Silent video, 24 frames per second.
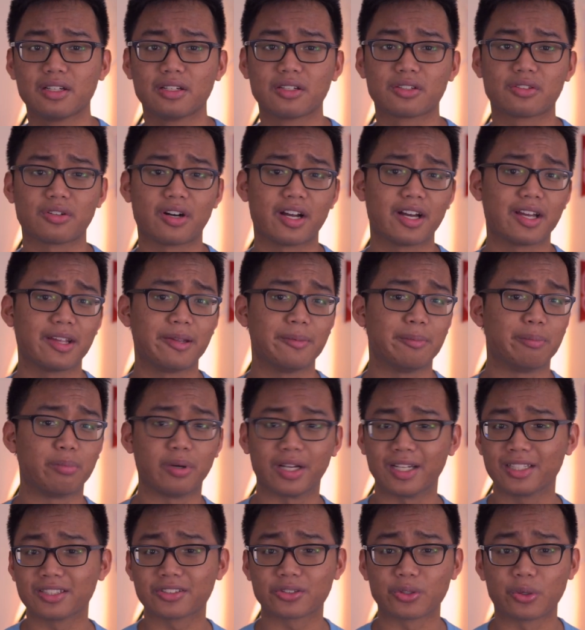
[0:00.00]
try
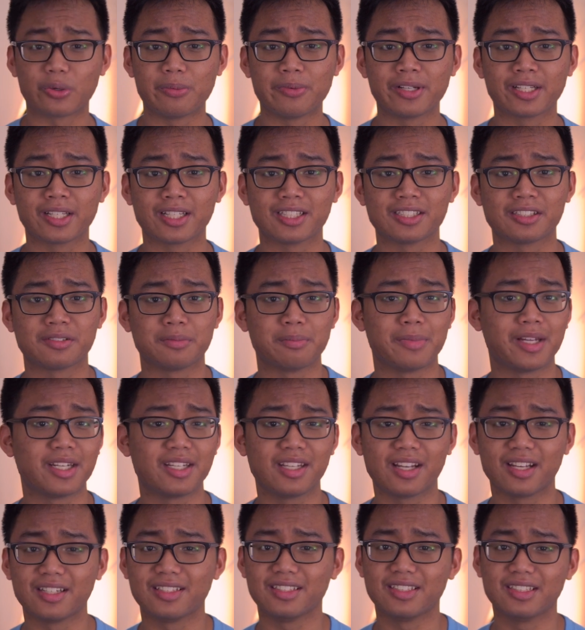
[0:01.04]
brainstorming as
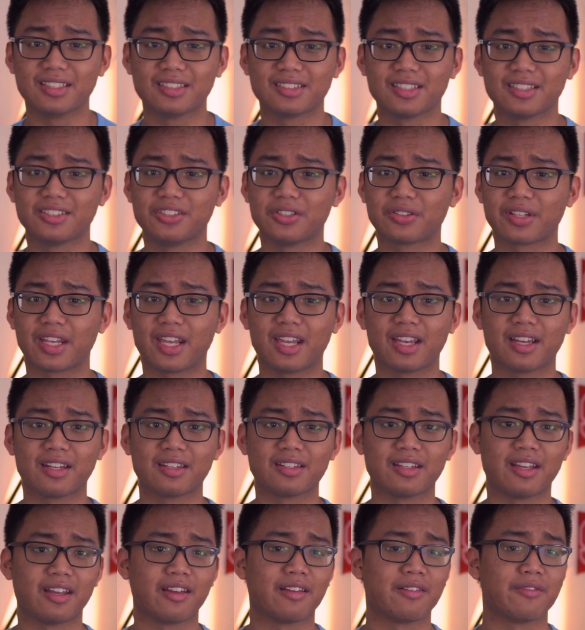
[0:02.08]
many ideas as you
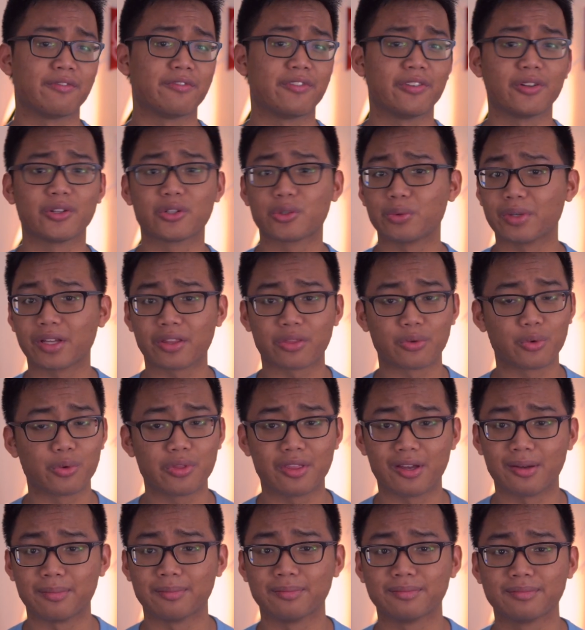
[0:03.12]
can and filtering through
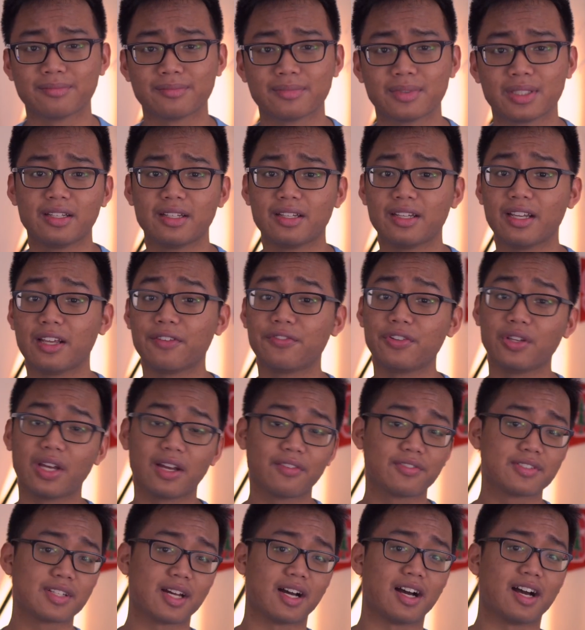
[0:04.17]
them. If you
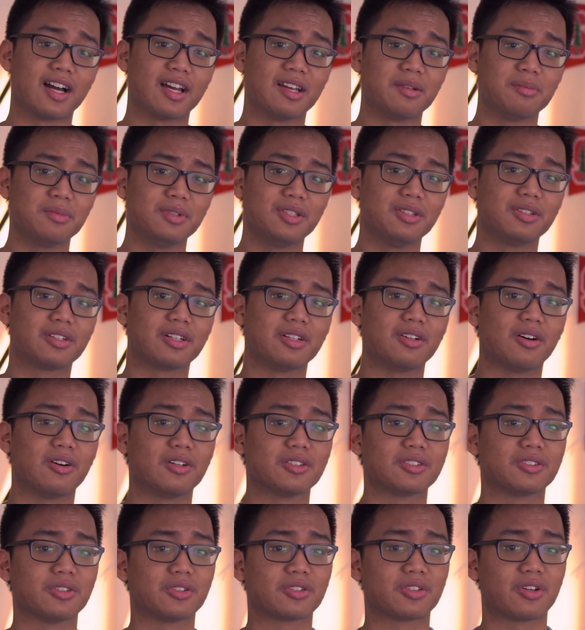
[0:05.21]
have time, you could
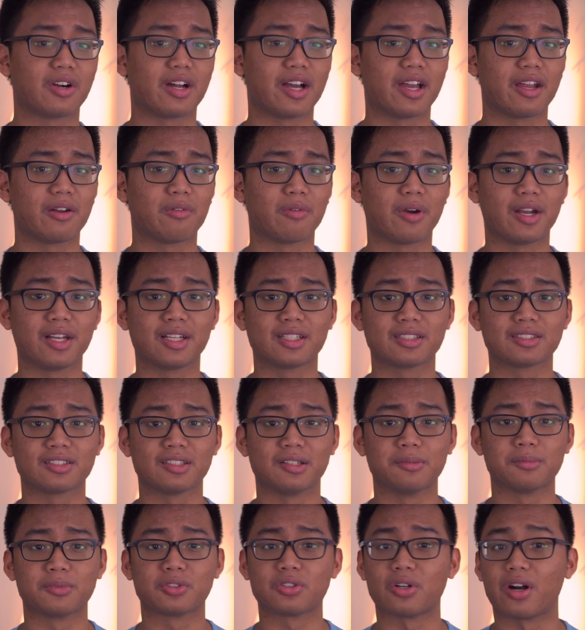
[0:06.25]
also try writing
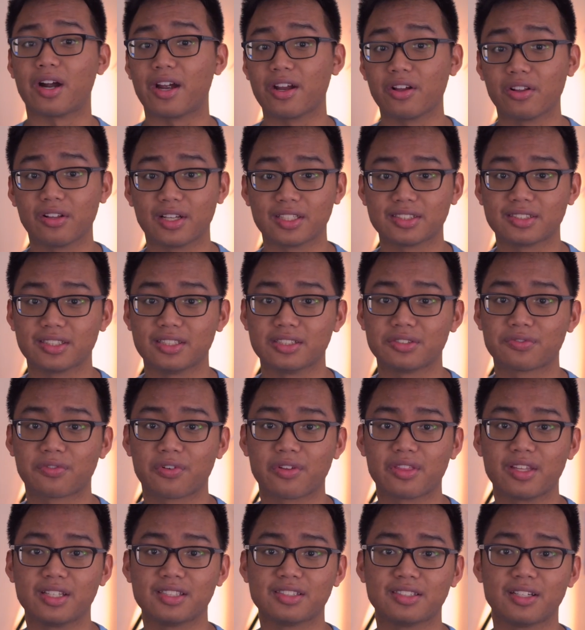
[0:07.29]
some trial essays
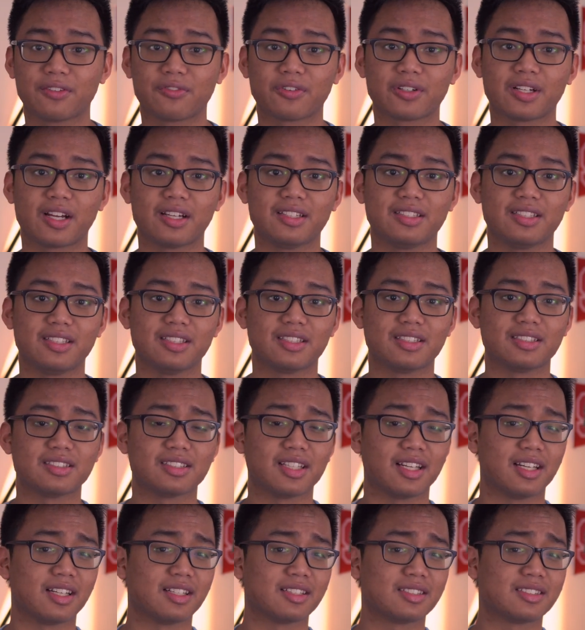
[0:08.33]
for these different ideas
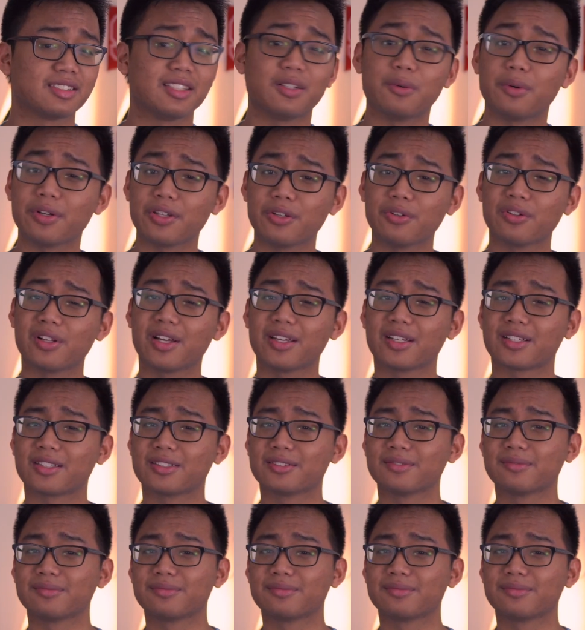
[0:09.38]
and see what you like.